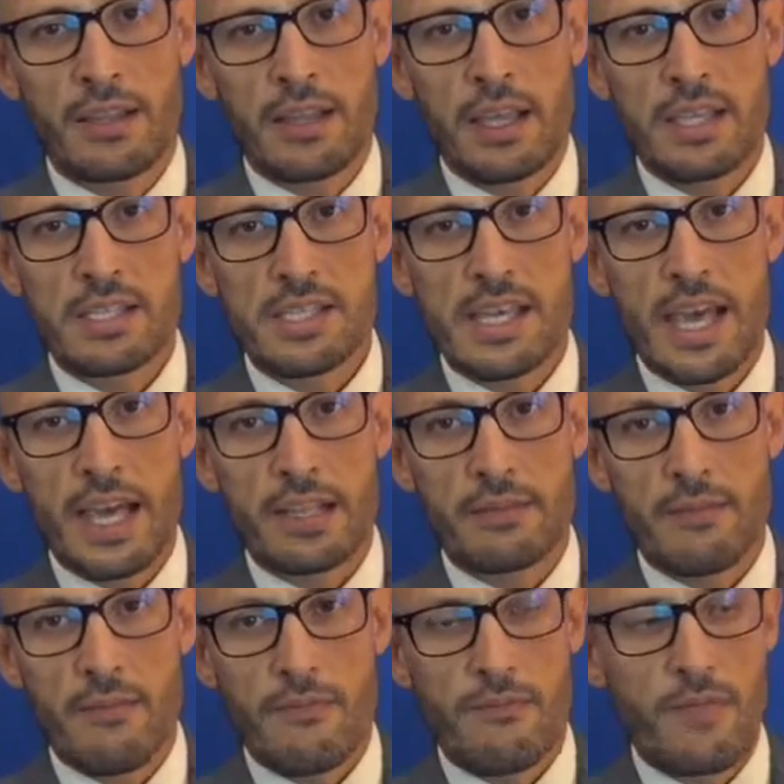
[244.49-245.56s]
These get
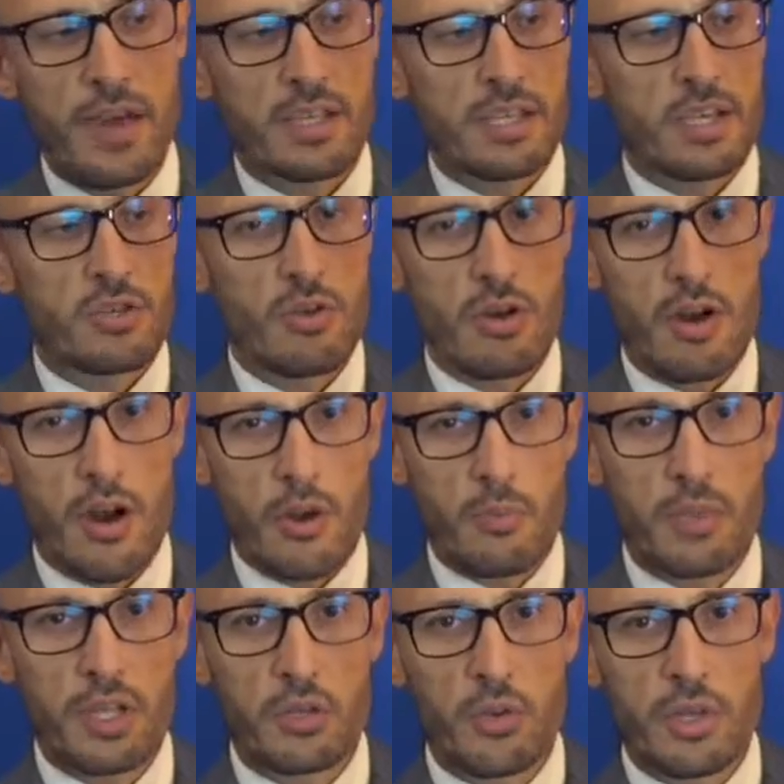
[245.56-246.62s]
fixed in your
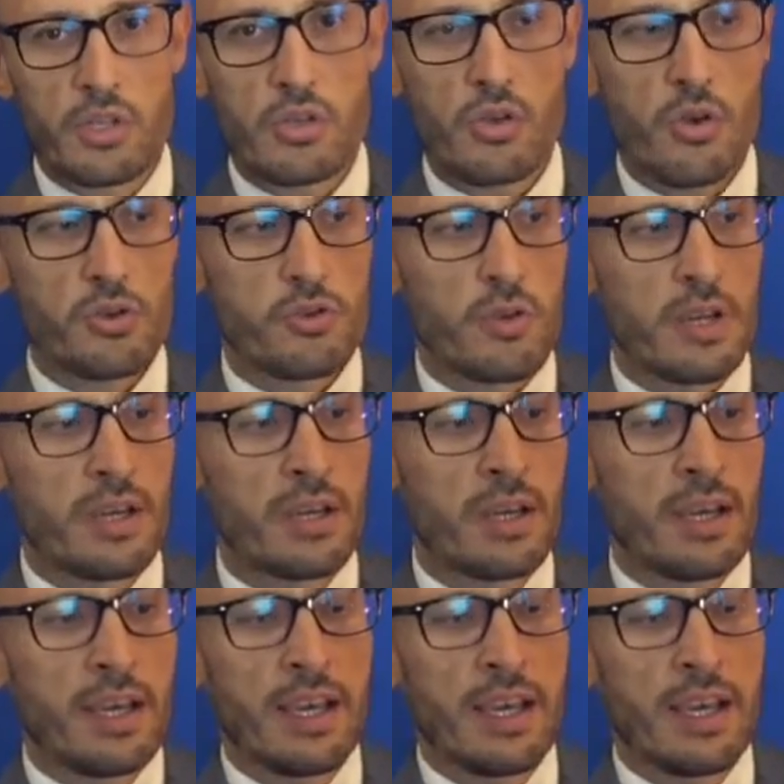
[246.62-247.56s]
anatomy during surgery,